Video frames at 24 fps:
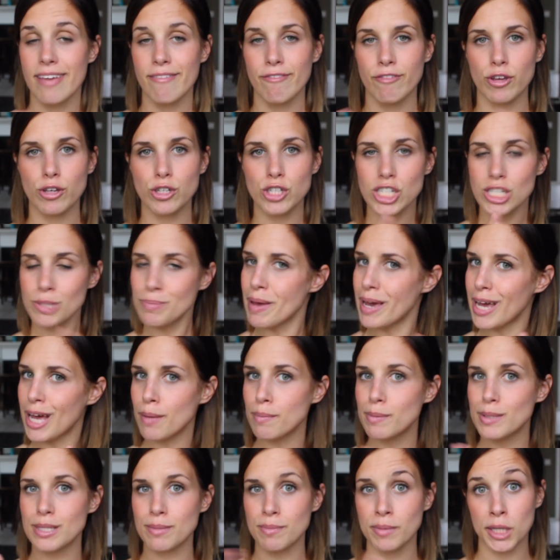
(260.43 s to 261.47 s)
if you
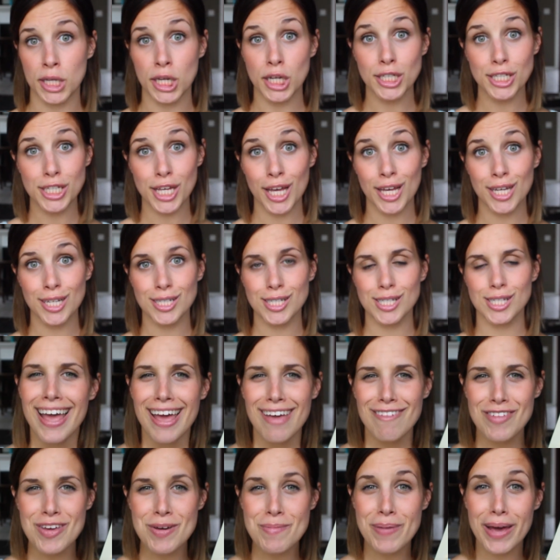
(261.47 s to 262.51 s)

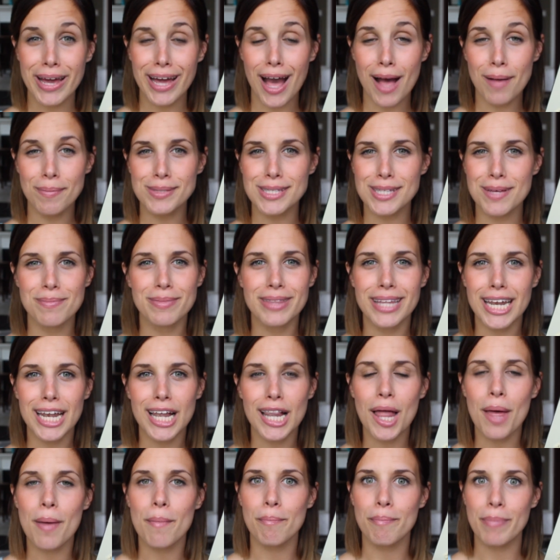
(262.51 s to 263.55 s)
pick up some
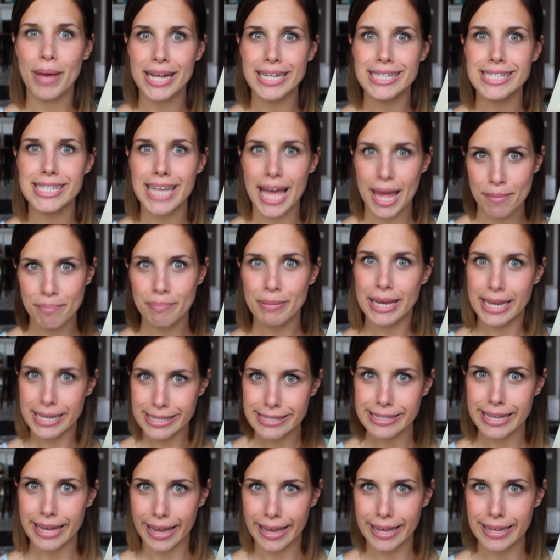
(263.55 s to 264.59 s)
little bits and
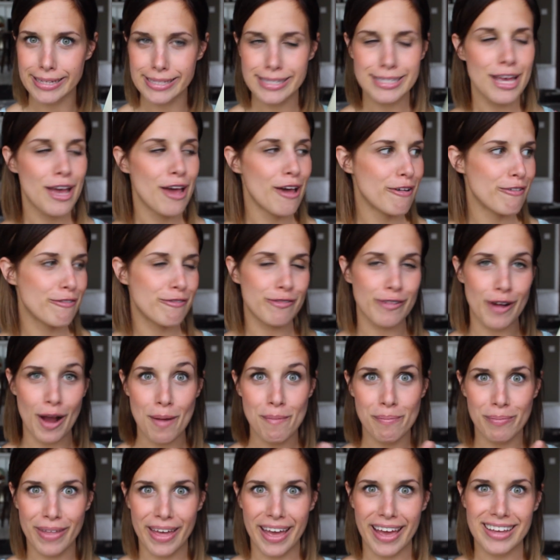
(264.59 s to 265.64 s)
pieces
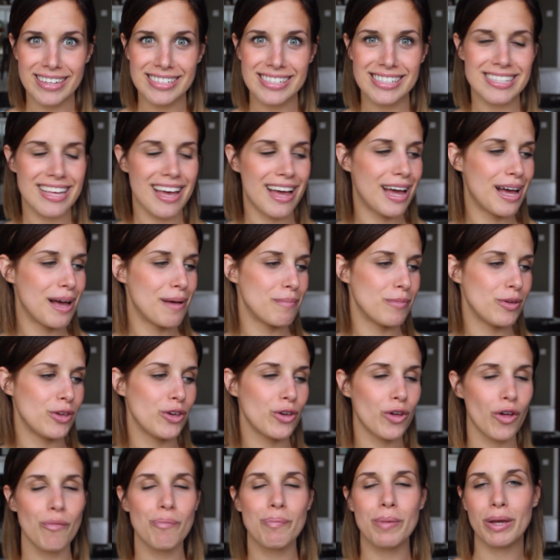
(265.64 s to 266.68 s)
from this,
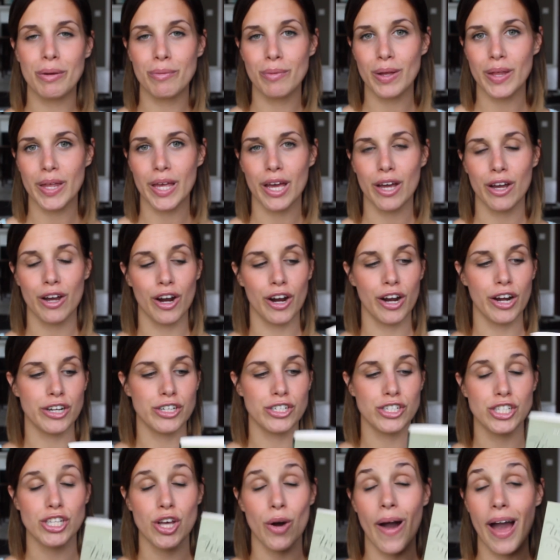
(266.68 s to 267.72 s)
you'll be really
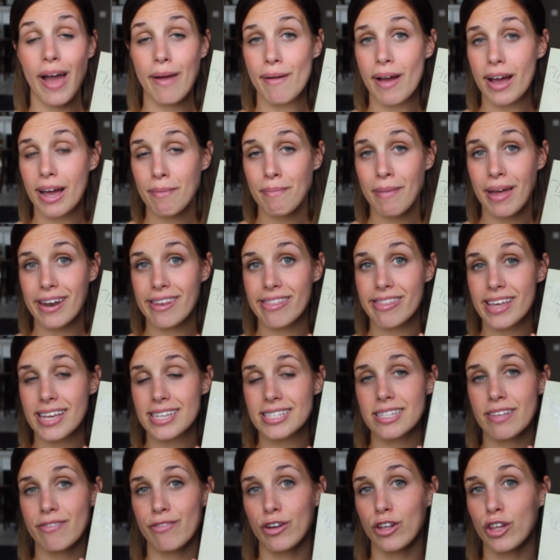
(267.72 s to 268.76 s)
encouraged. So I recommend
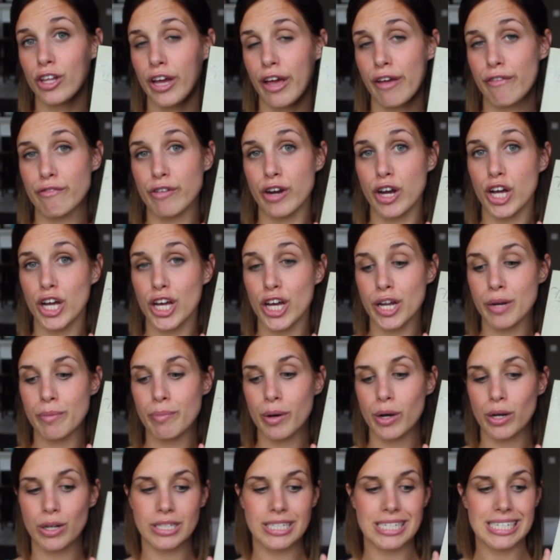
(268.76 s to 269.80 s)
this if you're looking for a good
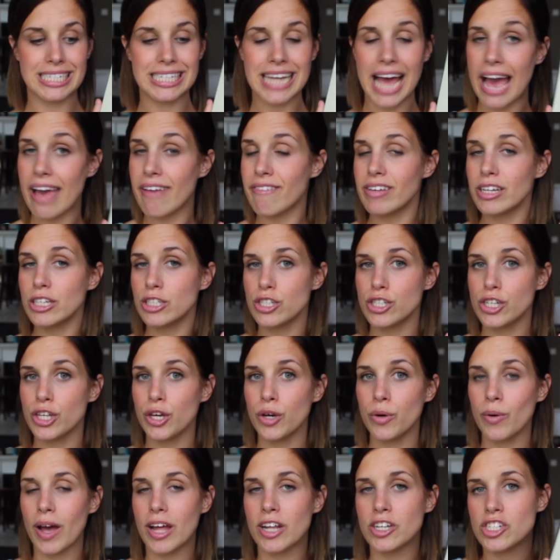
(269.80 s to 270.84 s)
book to dive
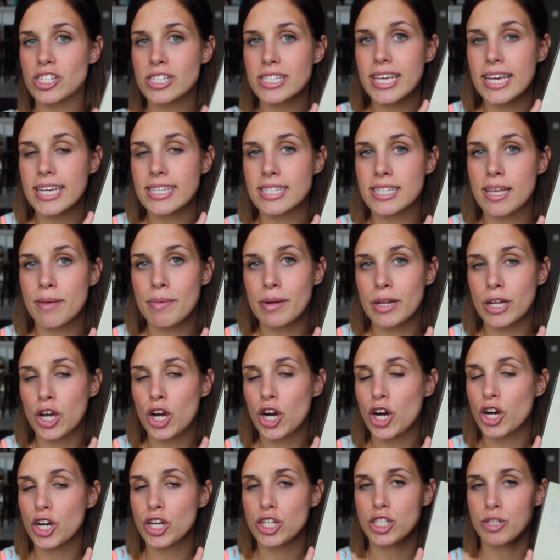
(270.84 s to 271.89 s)
into and just get some
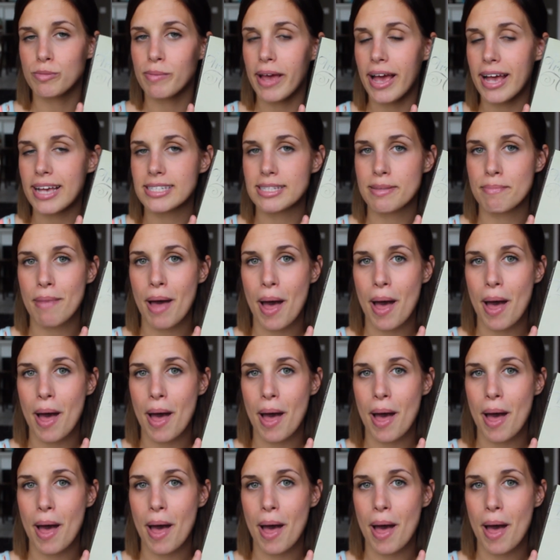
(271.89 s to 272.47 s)
encouragement as a